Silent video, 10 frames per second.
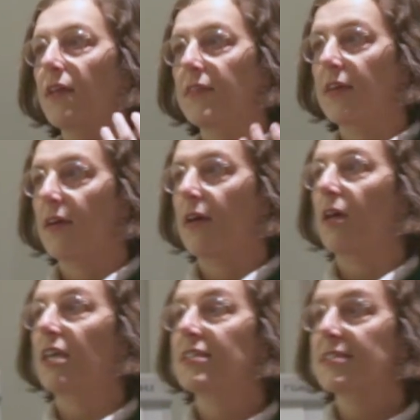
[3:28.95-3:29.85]

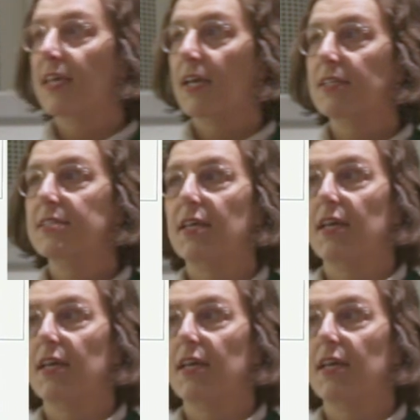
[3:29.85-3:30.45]
The insects,